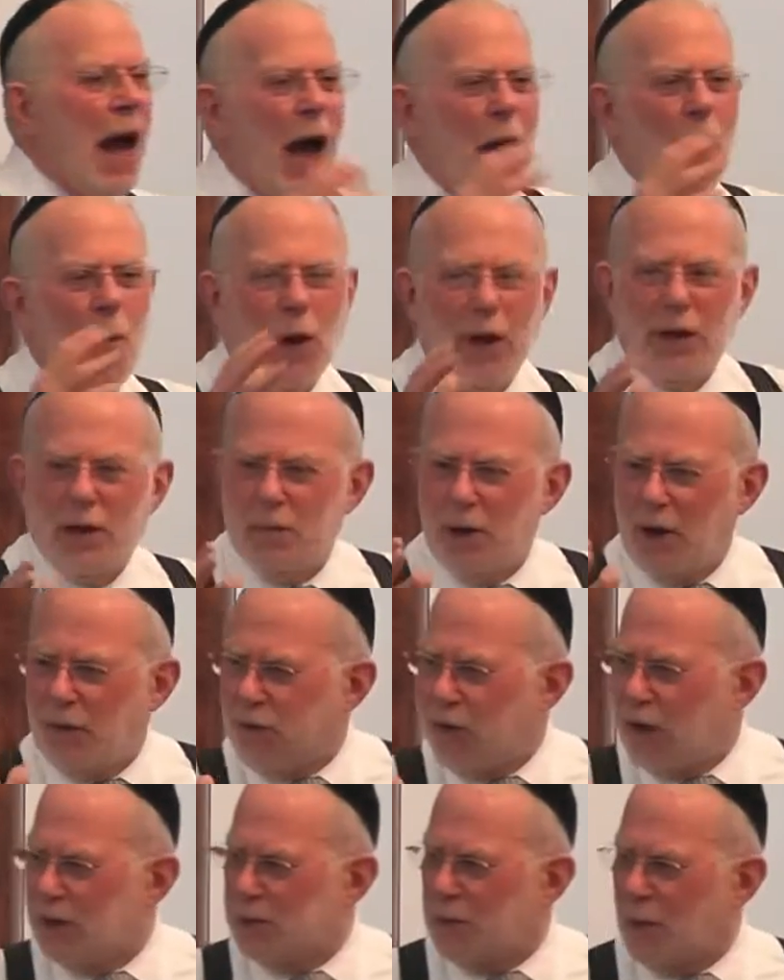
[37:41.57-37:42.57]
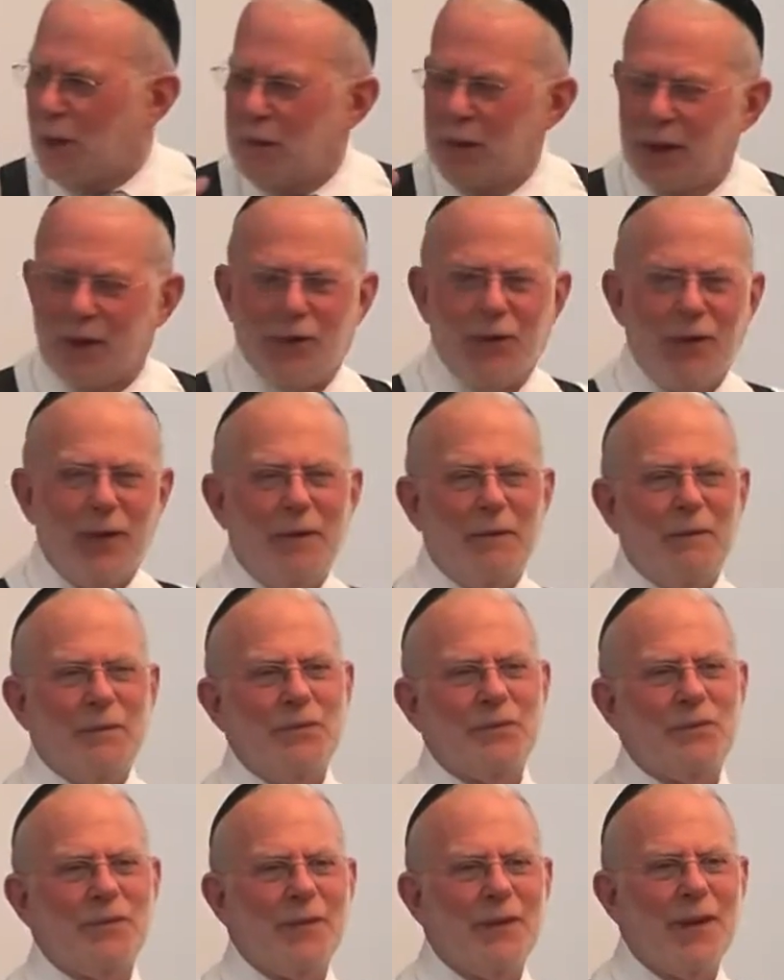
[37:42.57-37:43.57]
I went to my friend's bar mitzvah,
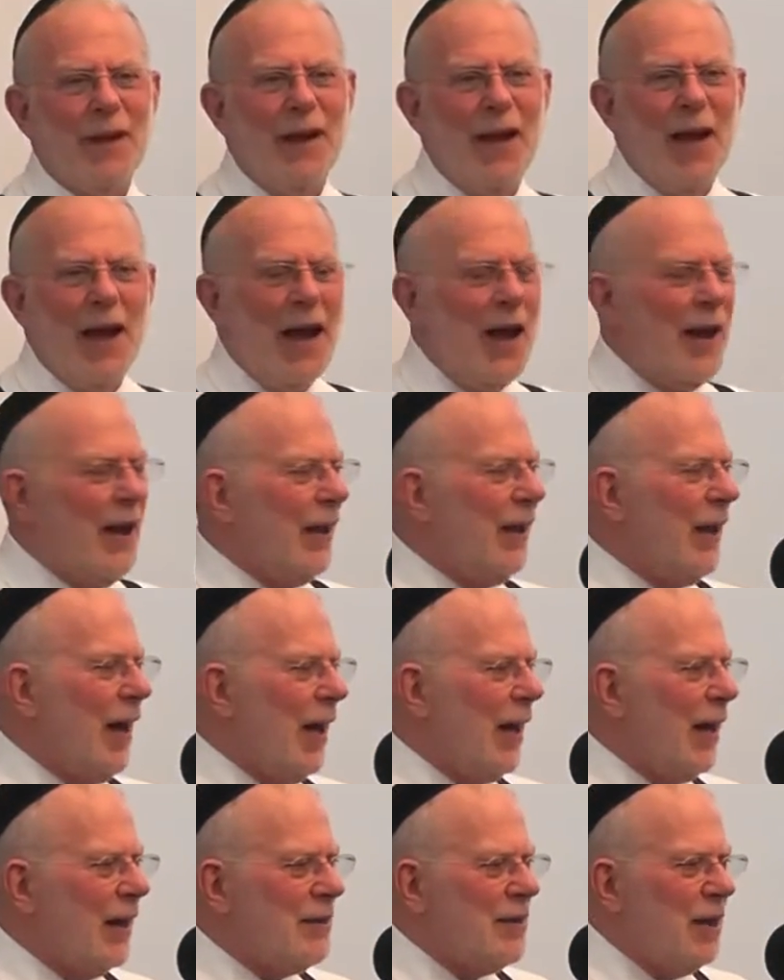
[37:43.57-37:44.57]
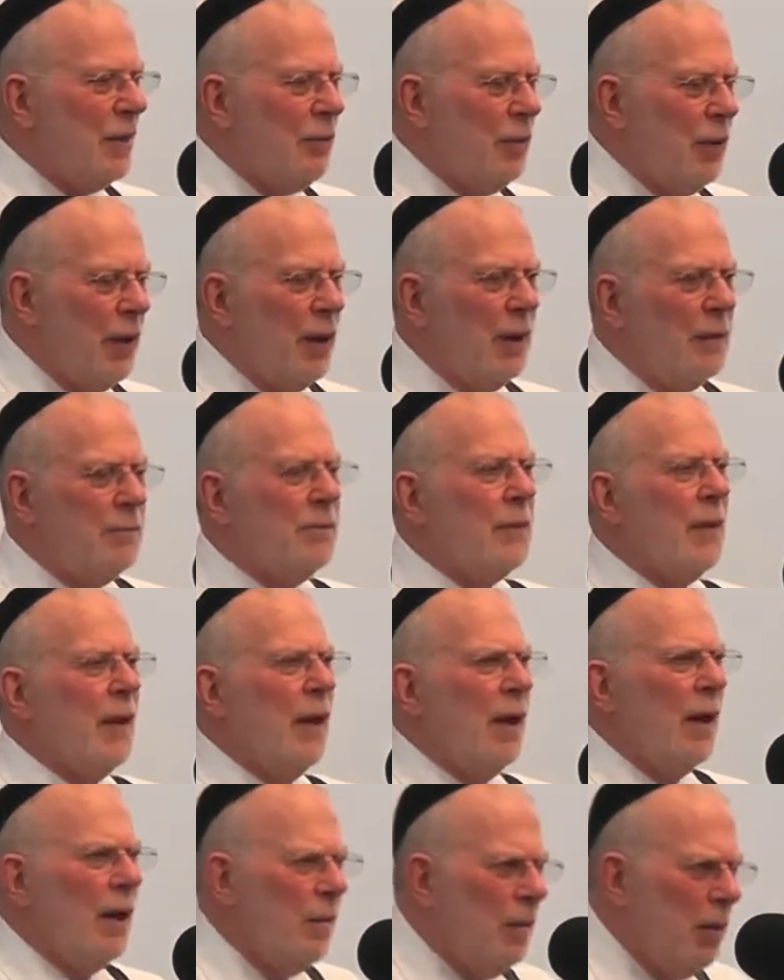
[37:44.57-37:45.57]
and a guy gets up there,
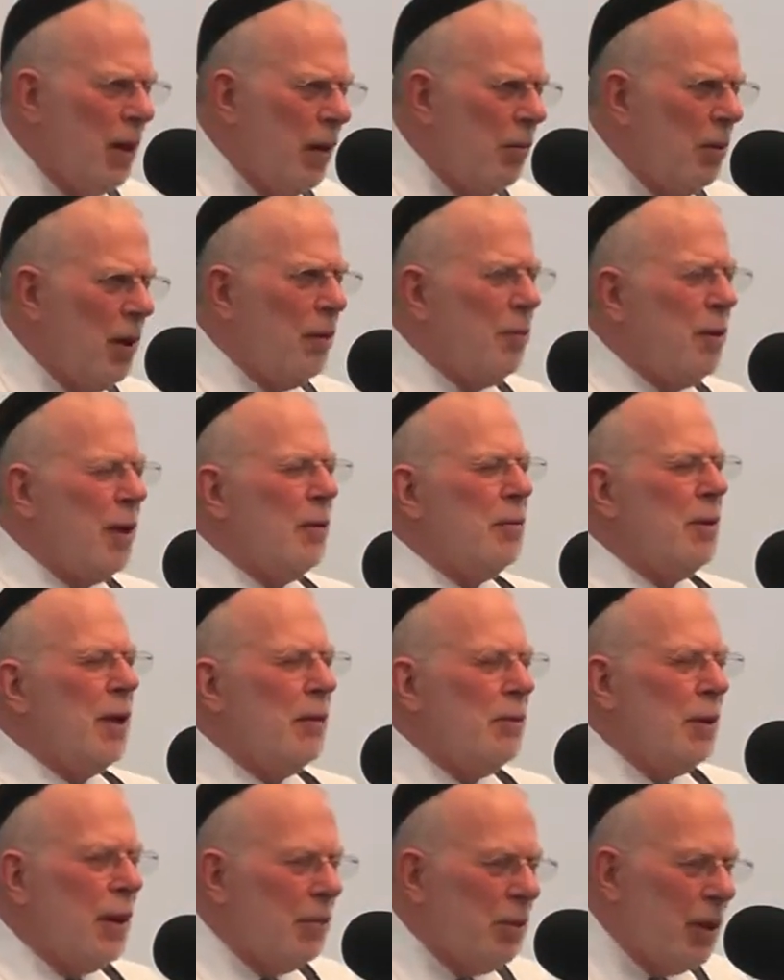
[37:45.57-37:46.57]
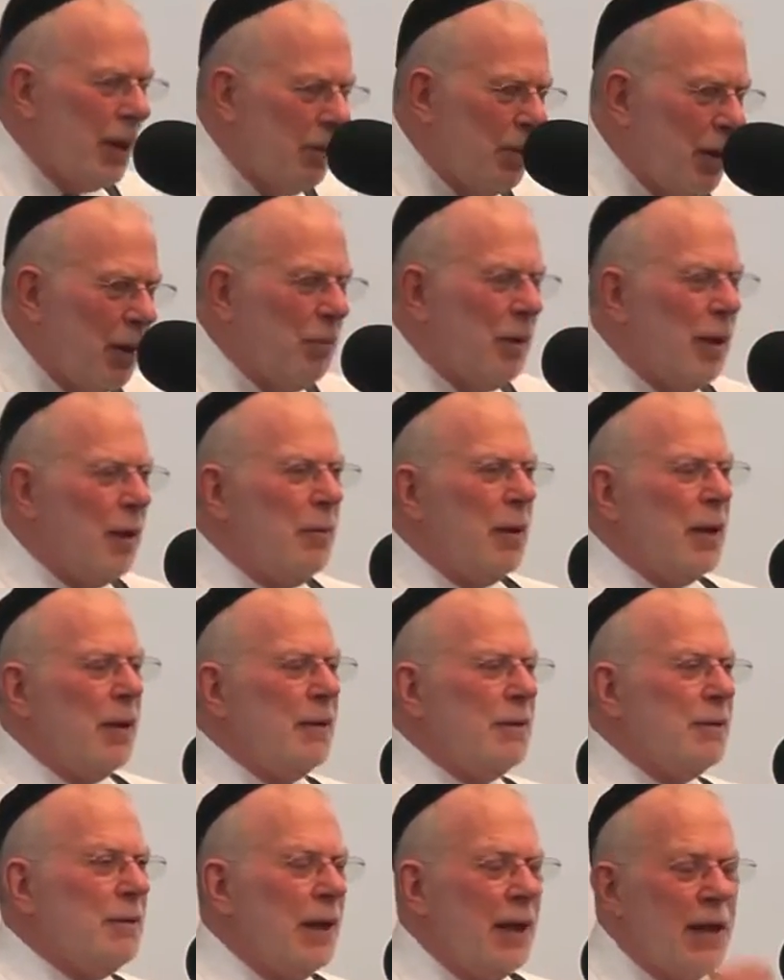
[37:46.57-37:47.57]
blah, blah, blah, blah, blah, blah, blah, blah,
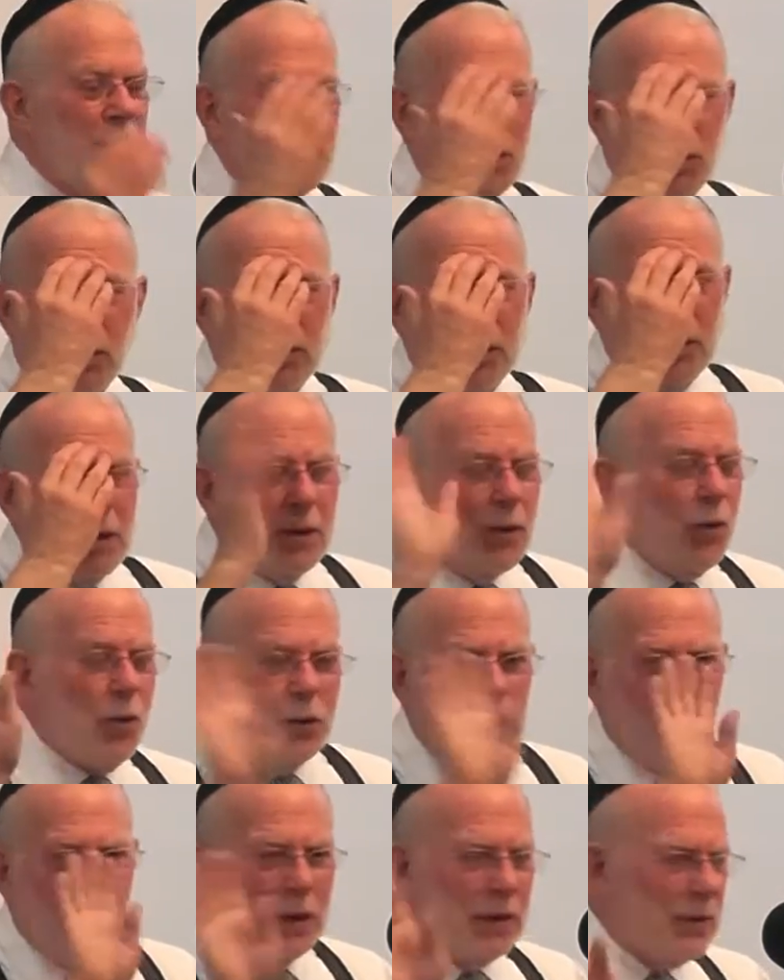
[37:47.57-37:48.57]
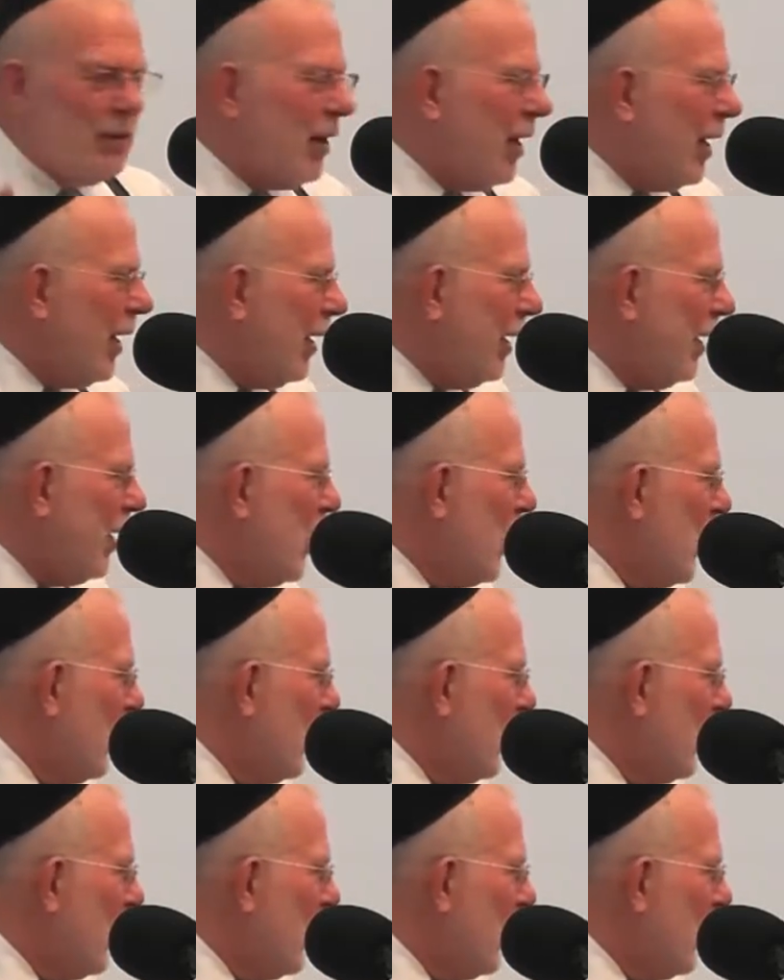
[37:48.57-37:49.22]
blah. He had no, he had no clue what he's saying.